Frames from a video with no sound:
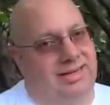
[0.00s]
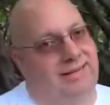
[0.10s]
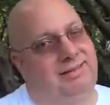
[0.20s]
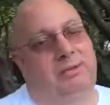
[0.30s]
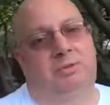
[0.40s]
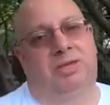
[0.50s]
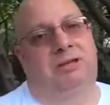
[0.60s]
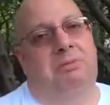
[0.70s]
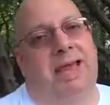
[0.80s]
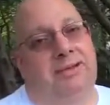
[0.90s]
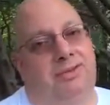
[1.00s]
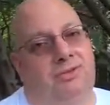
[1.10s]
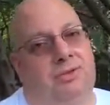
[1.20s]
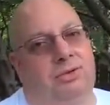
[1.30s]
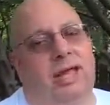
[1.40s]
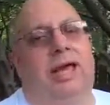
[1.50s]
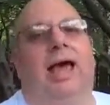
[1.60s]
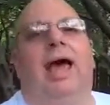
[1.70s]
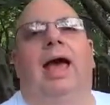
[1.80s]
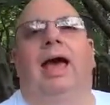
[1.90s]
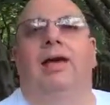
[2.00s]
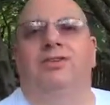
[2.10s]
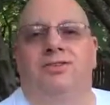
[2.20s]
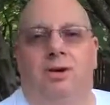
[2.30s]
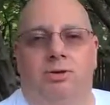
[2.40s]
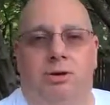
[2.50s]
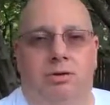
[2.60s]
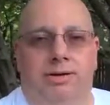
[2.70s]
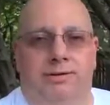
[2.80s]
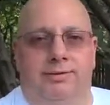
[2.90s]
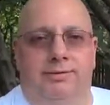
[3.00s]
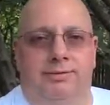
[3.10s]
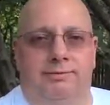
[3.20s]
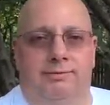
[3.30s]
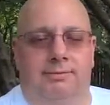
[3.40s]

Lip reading: and anything without a magnitude has no locus.